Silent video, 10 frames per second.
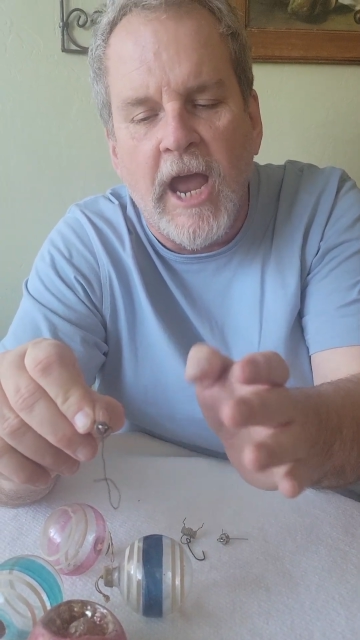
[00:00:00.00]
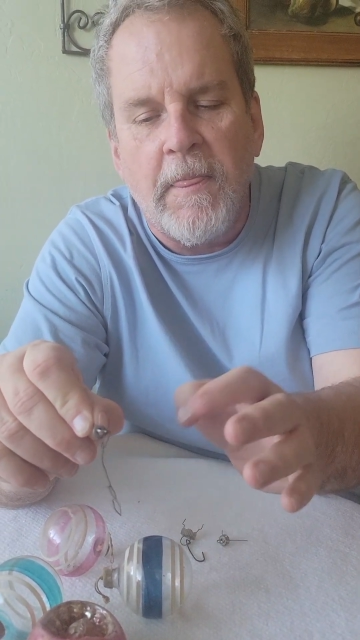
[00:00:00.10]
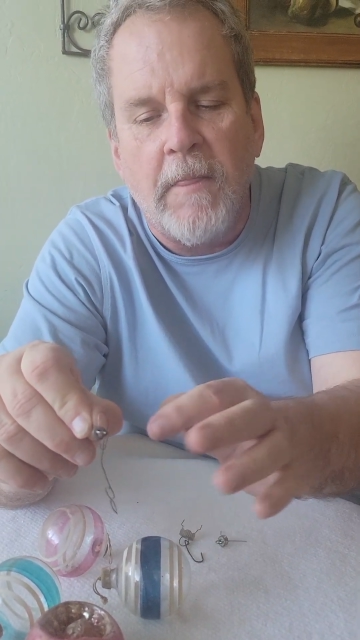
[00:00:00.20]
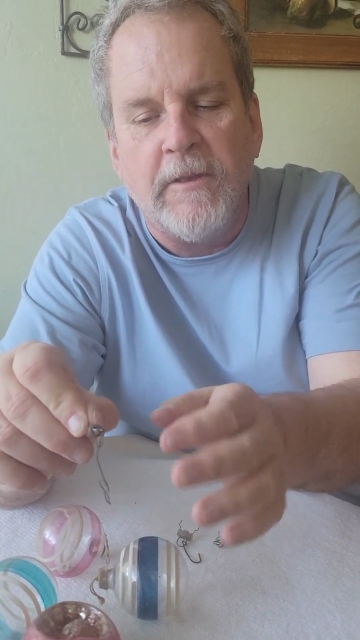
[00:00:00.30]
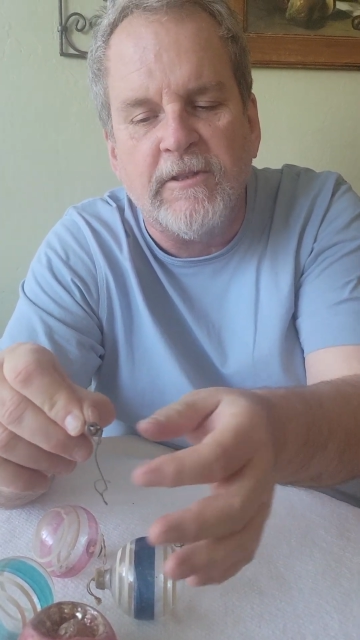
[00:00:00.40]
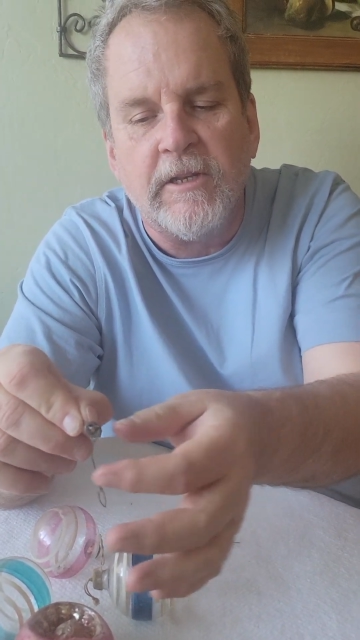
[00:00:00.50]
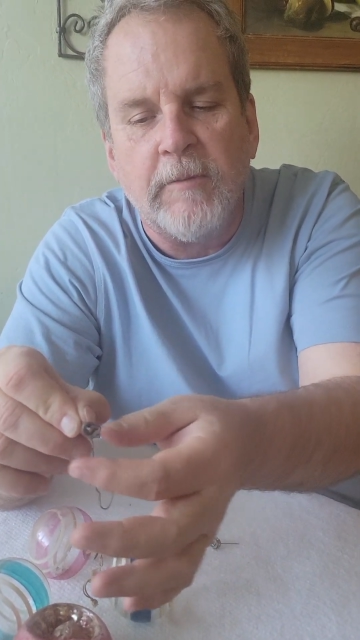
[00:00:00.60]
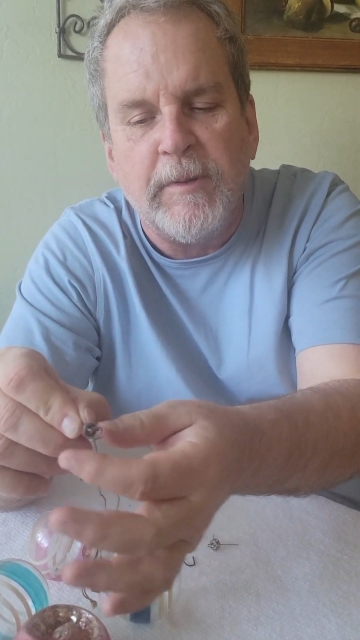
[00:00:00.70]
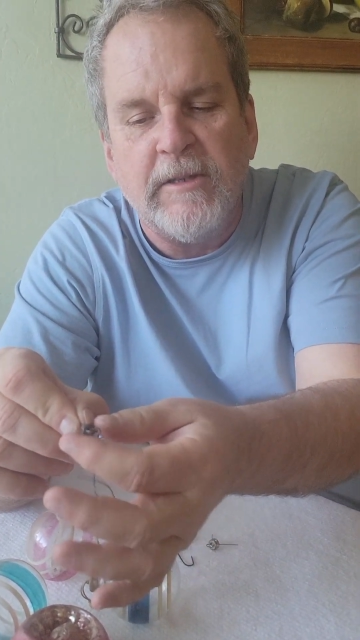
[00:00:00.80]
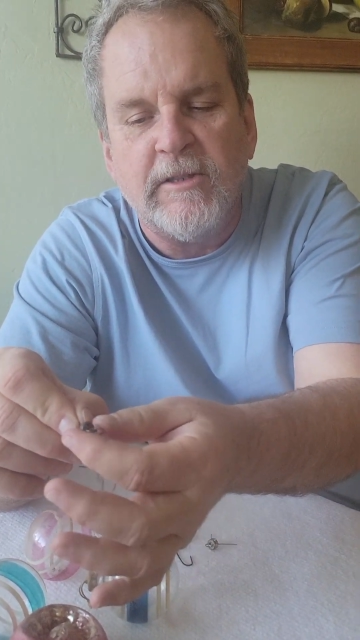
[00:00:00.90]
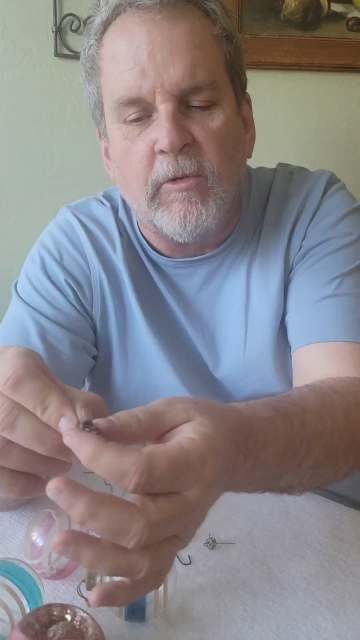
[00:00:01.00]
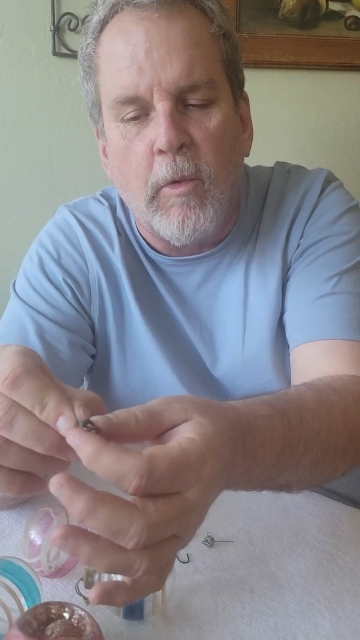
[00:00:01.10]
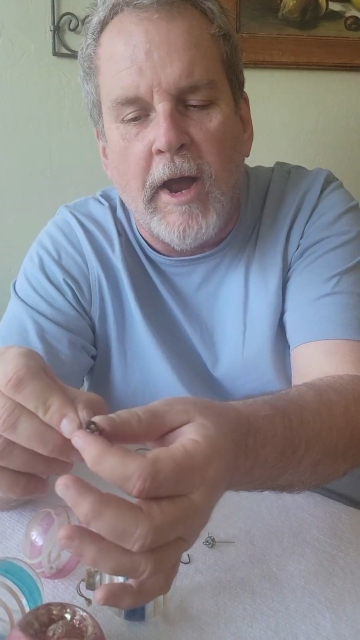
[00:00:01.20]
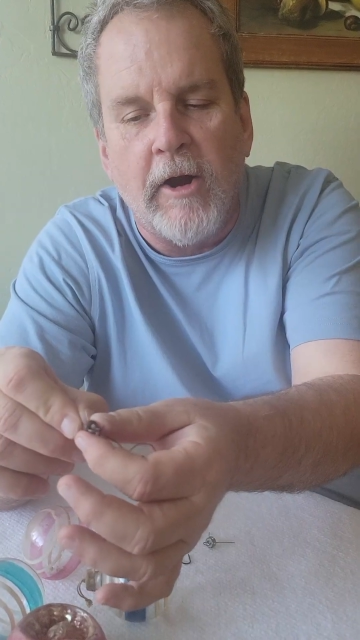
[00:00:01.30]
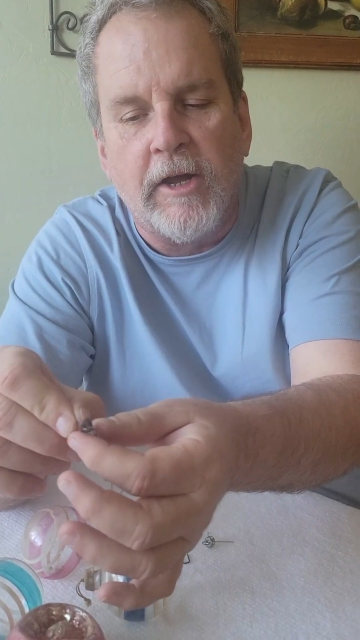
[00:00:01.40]
and then this little piece of
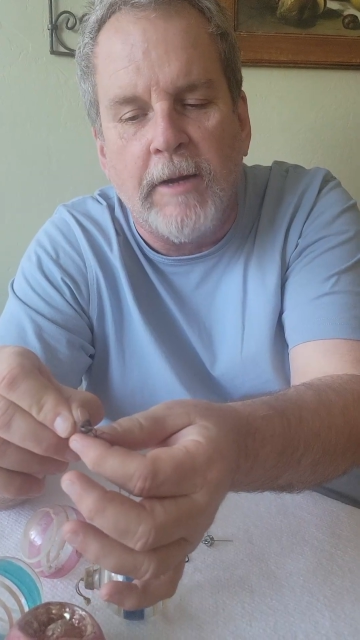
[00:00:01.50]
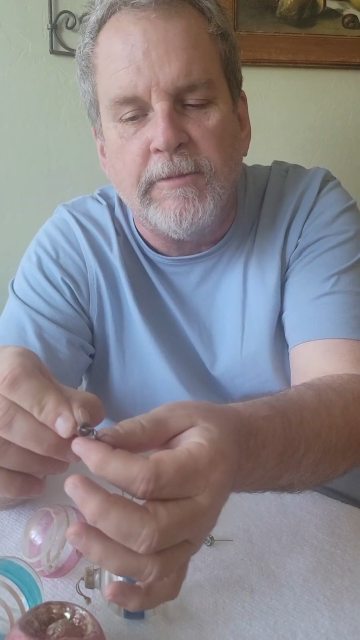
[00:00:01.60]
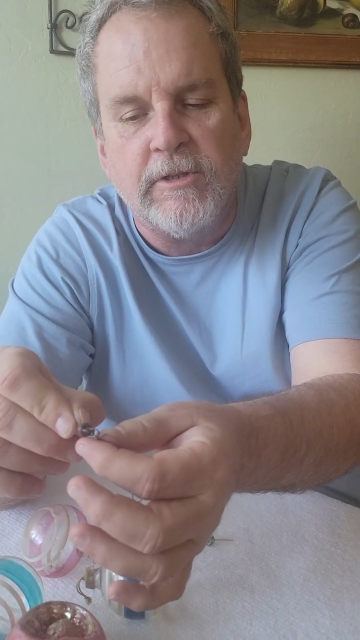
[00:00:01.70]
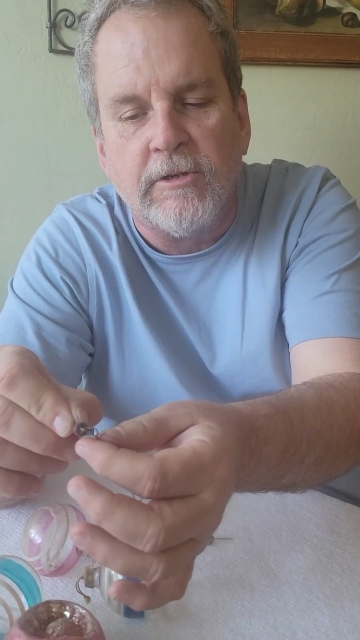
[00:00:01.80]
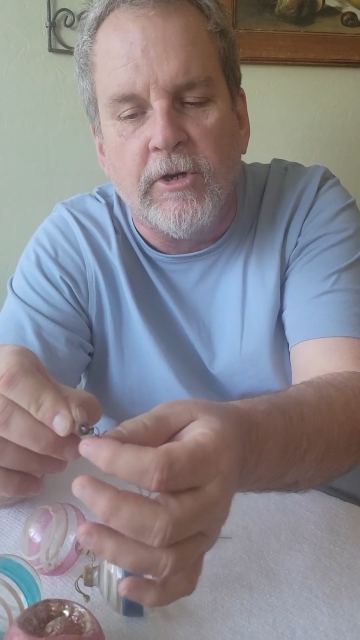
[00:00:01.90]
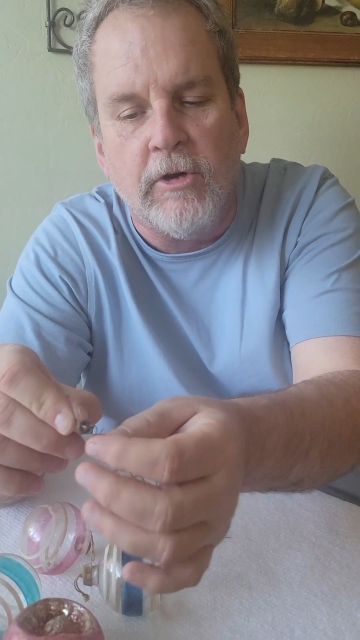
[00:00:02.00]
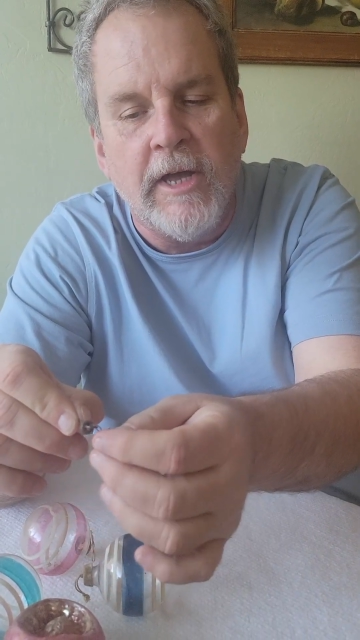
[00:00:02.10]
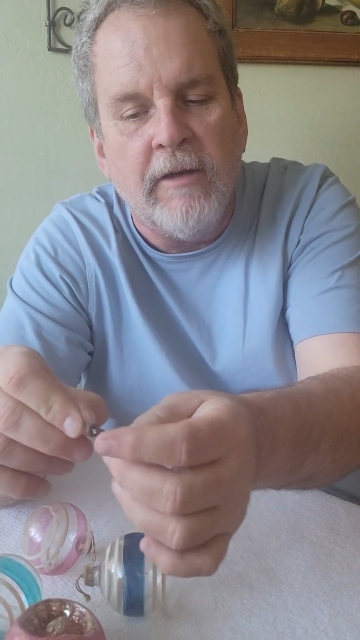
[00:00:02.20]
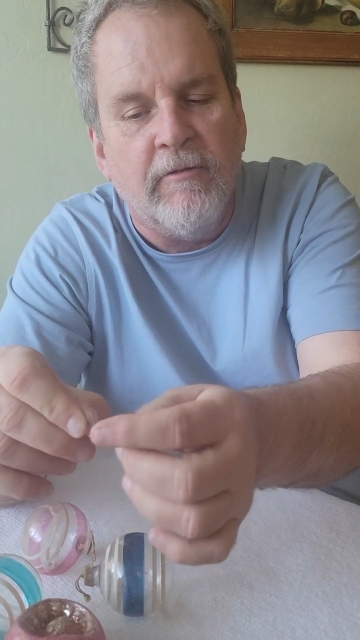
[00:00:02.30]
wire comes through.